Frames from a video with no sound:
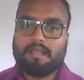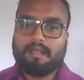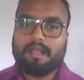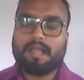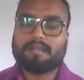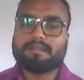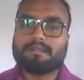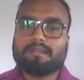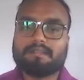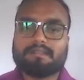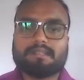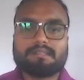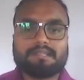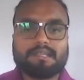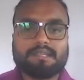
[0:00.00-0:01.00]
And
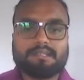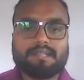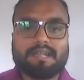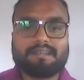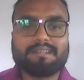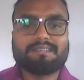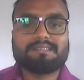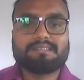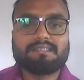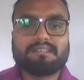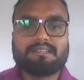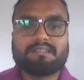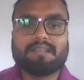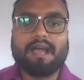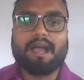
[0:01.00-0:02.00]
another thing, that is
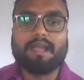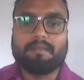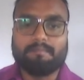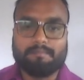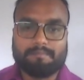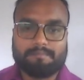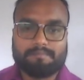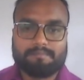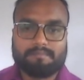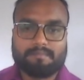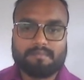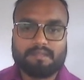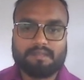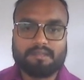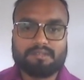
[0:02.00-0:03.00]
time.
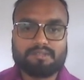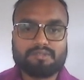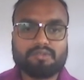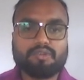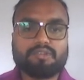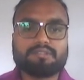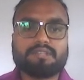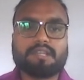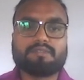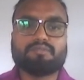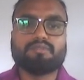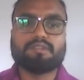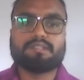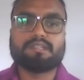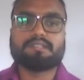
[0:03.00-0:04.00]
It shows
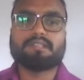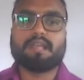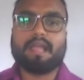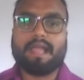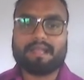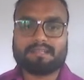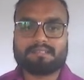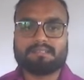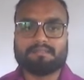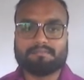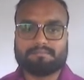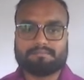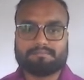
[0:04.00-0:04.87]
that whether the action